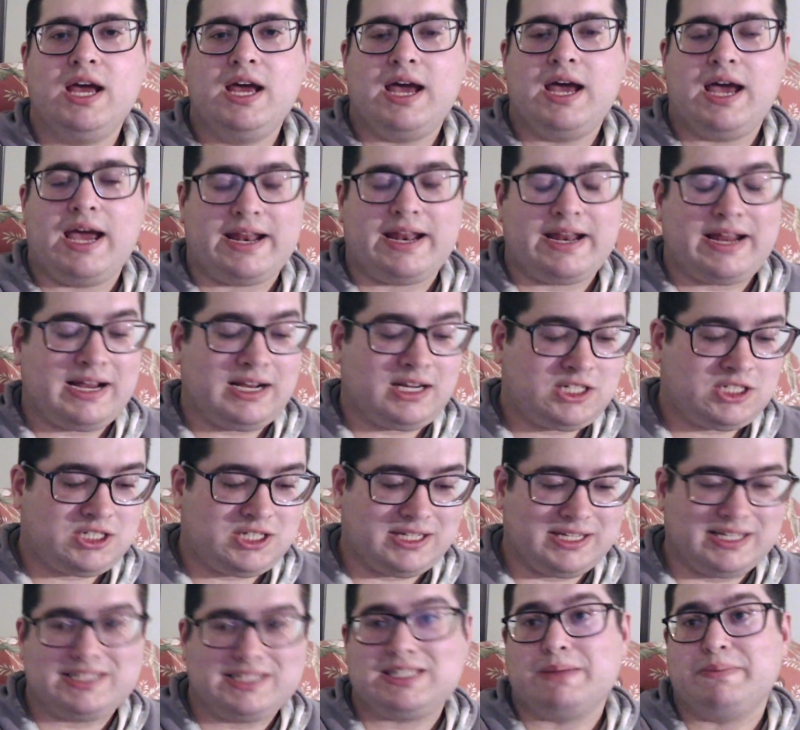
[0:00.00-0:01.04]
And
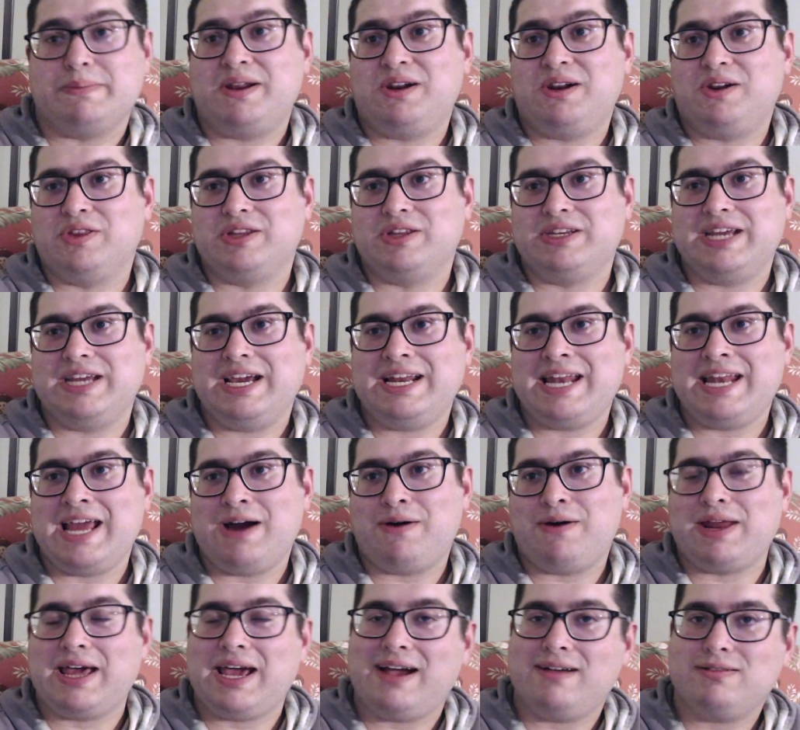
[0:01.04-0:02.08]
actually, it's the middle of the day now
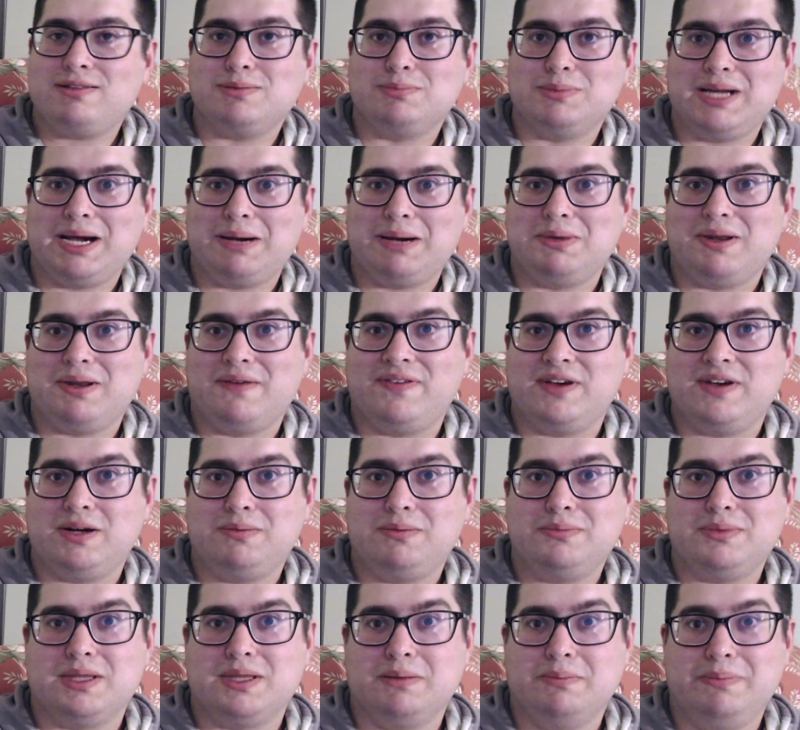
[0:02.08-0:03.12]
and I have some time to film
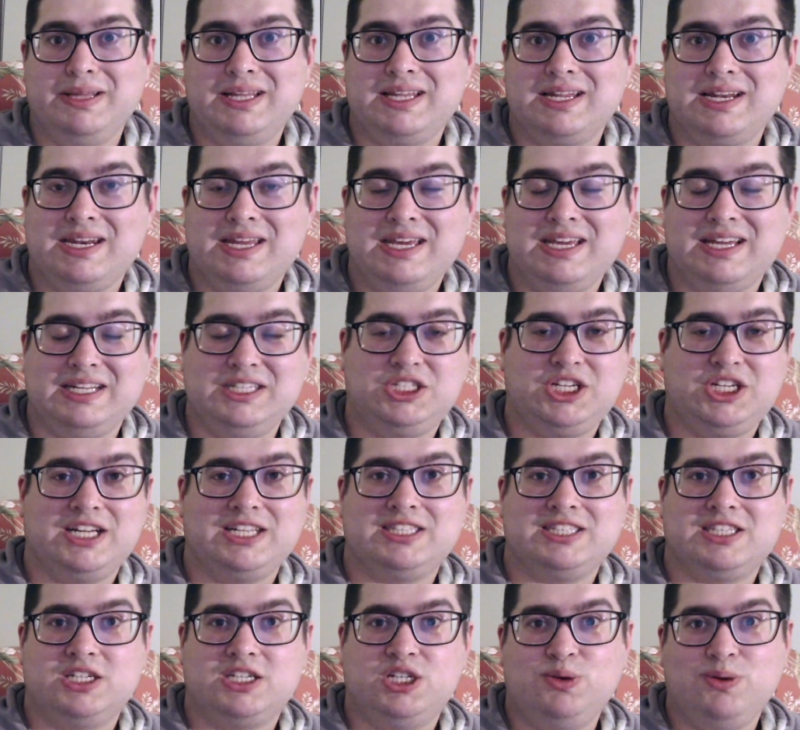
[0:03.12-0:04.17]
and the ability and
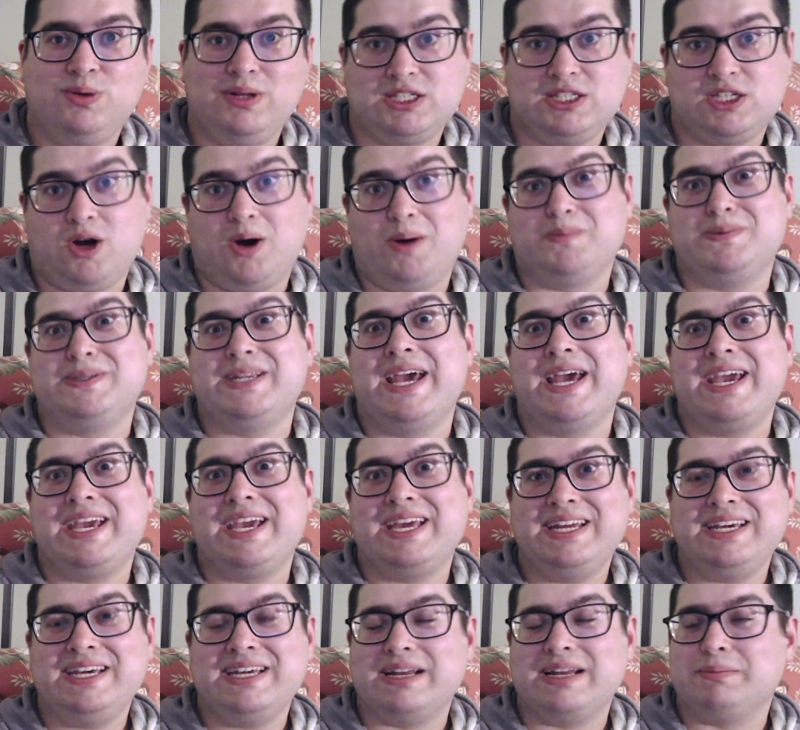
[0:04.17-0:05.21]
chance to do it. So I'm taking
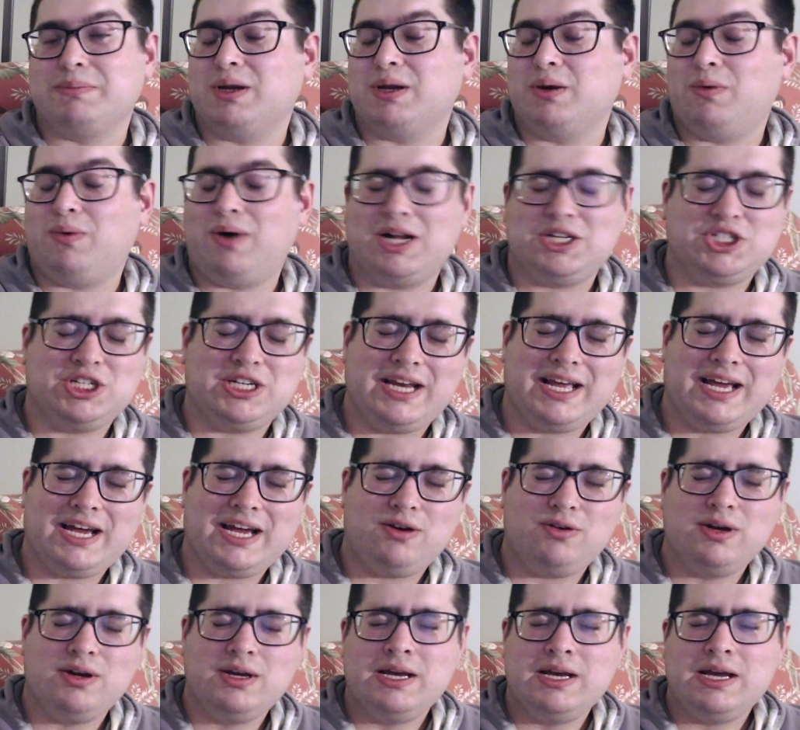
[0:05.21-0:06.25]
it and I'm going to watch it
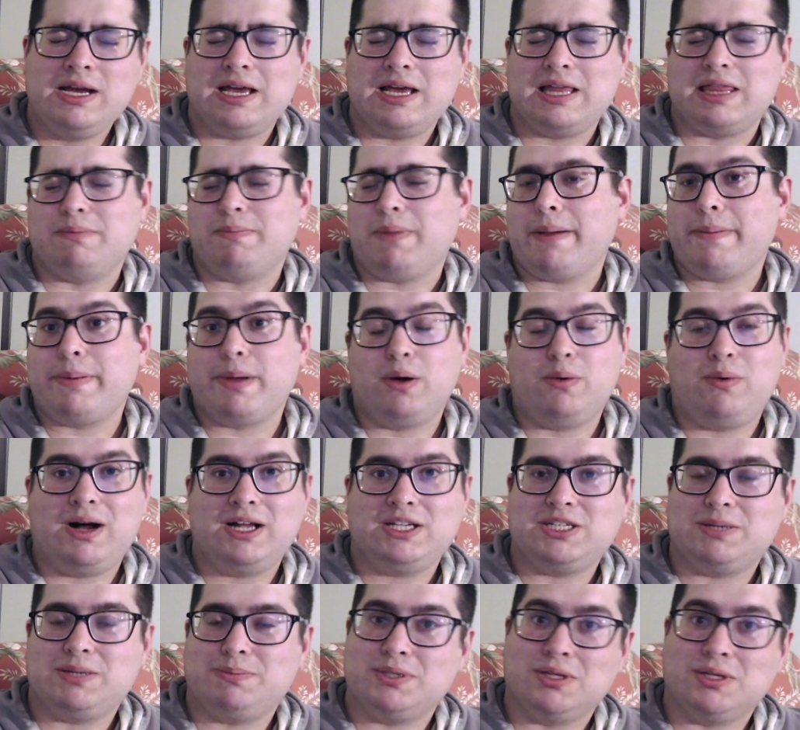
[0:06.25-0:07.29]
now. And then maybe I'll
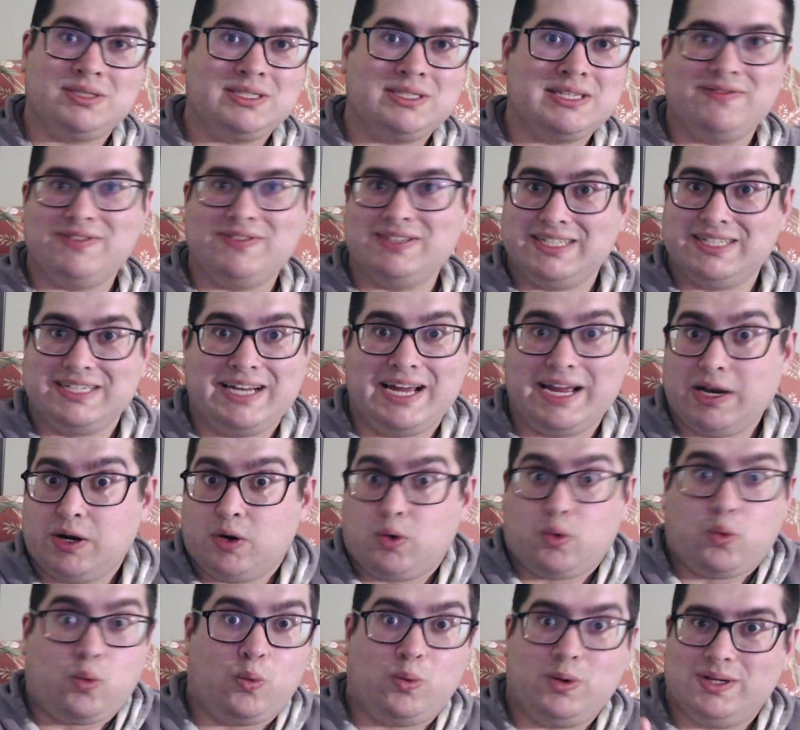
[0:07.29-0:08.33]
watch episode 7 tonight.
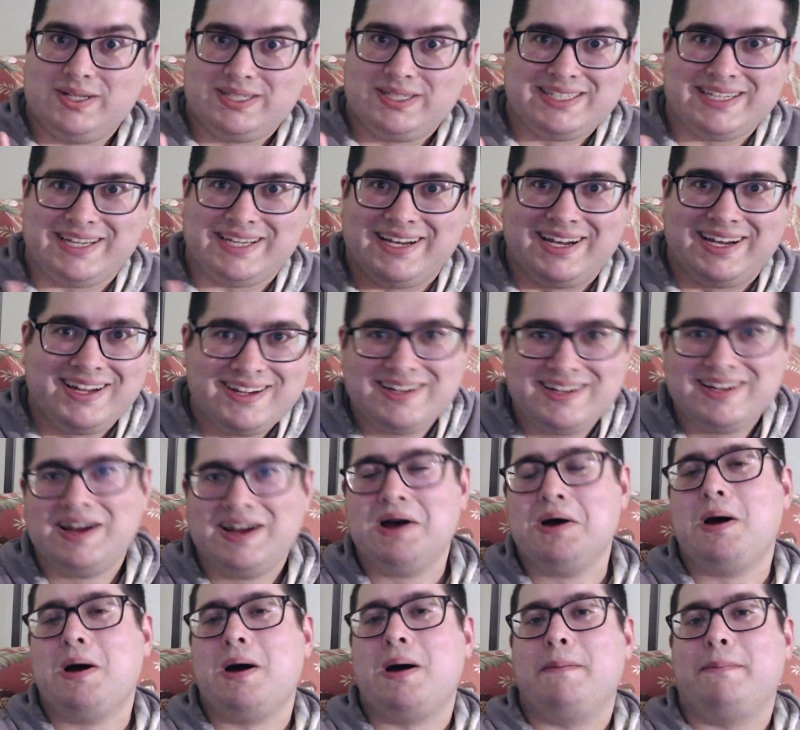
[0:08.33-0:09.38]
We'll see.
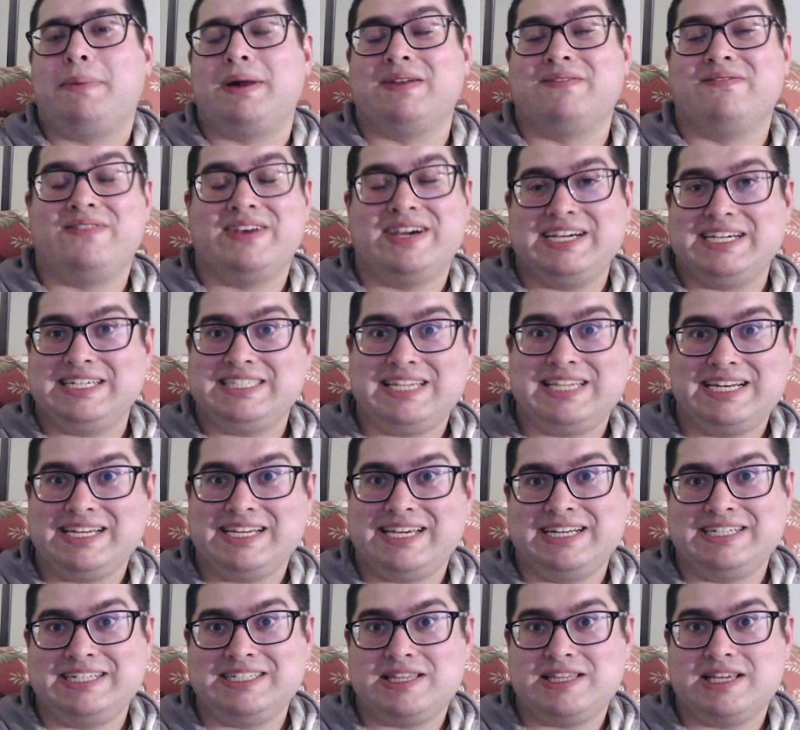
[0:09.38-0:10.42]
But I'm very excited to
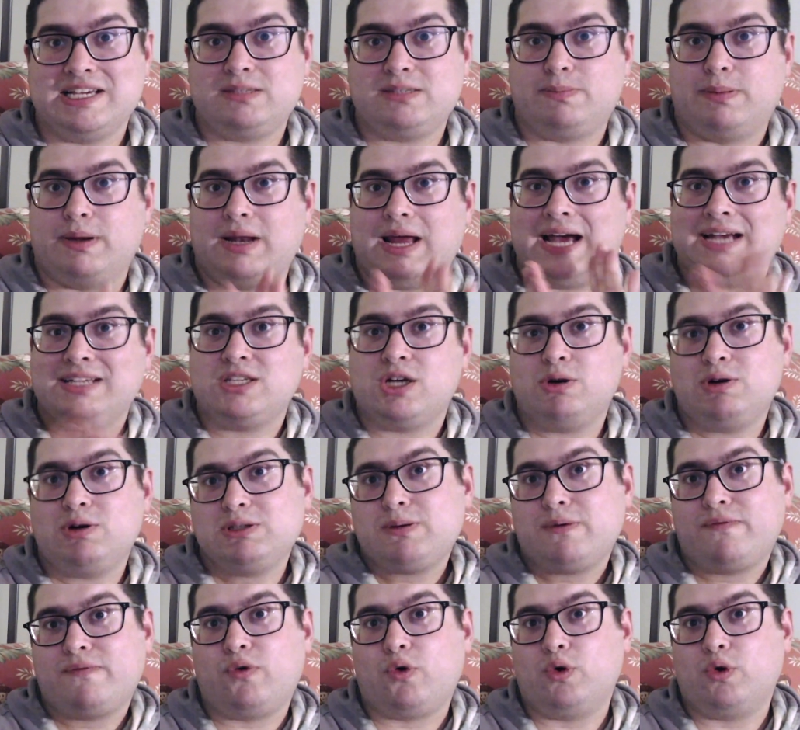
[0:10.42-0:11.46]
get into this. But as always,
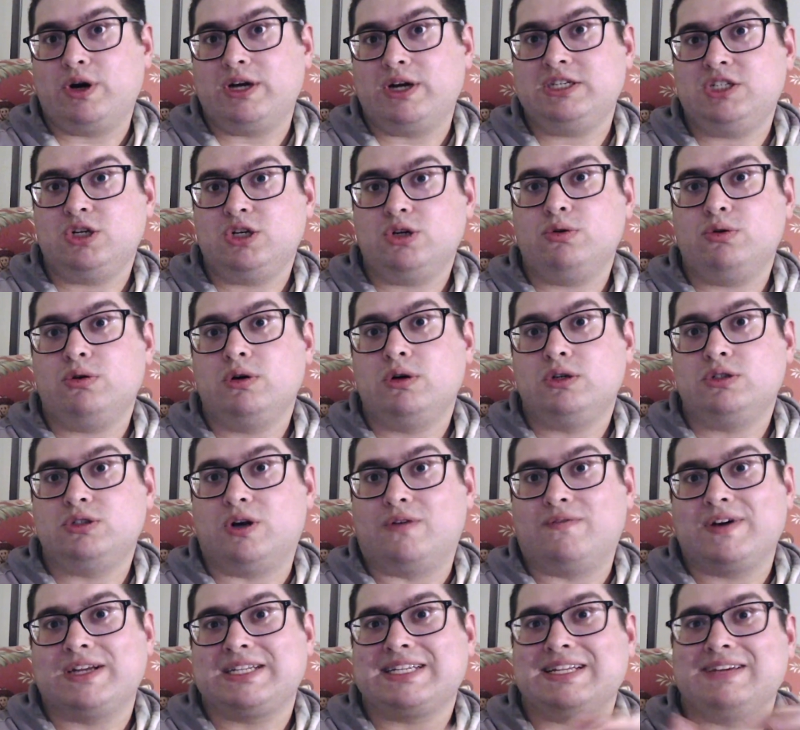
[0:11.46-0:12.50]
before I do, don't
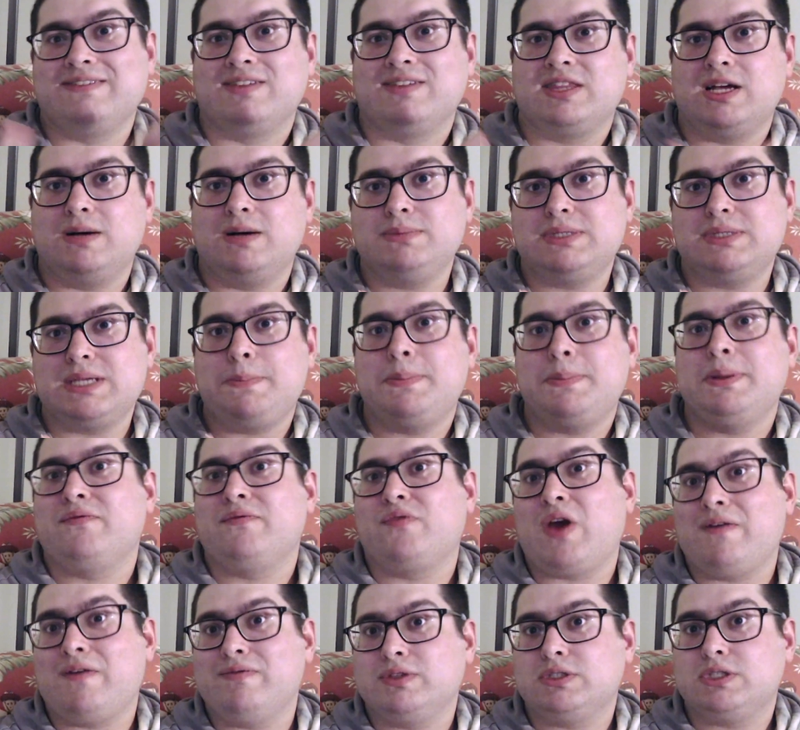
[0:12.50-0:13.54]
forget to leave a thumbs up. And if
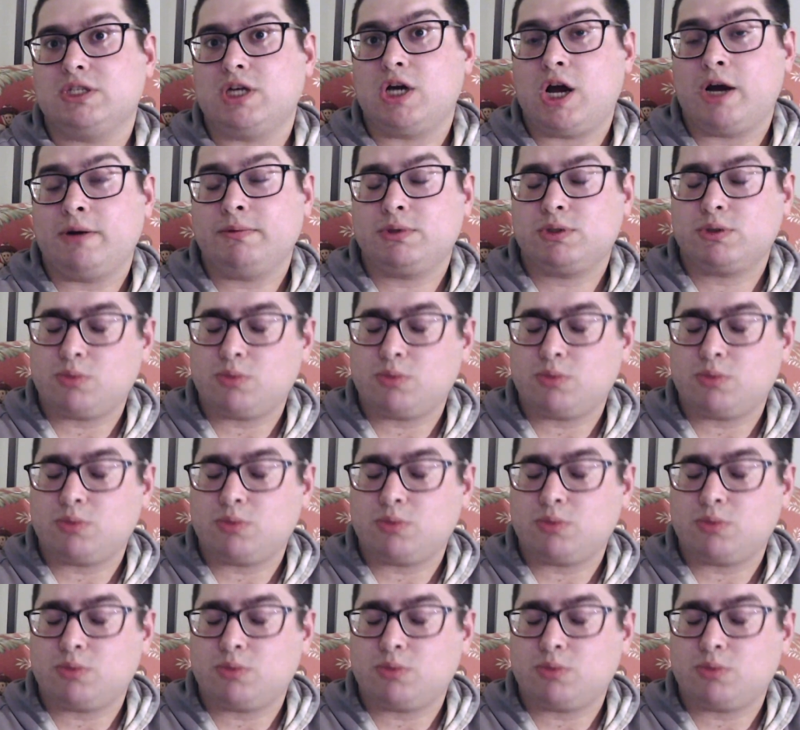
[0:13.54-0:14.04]
you haven't subscribed,